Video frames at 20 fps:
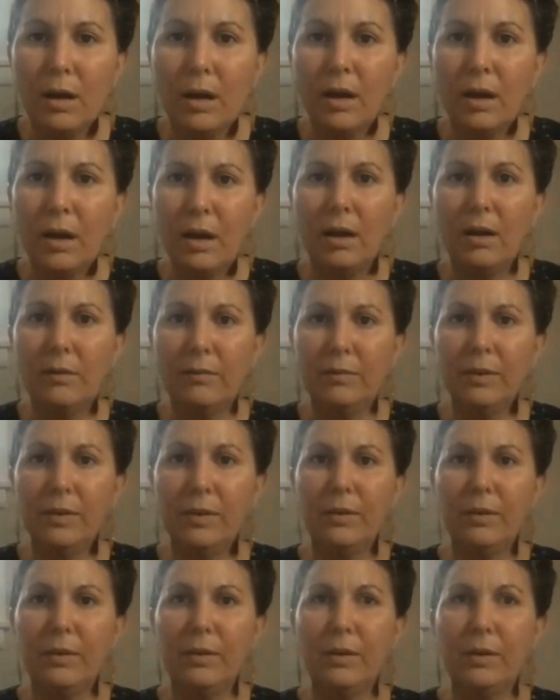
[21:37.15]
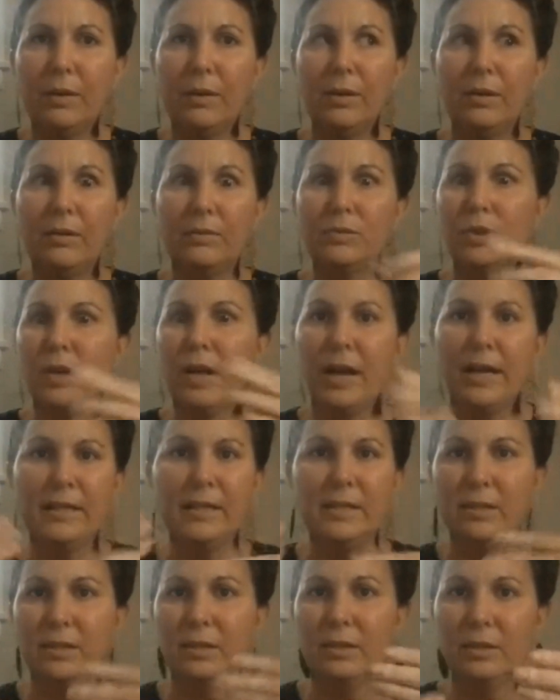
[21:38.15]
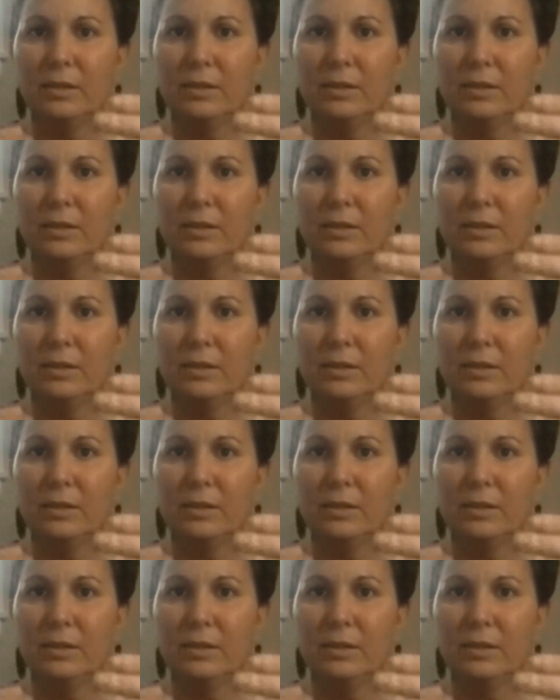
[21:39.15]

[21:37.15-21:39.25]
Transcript: of trying to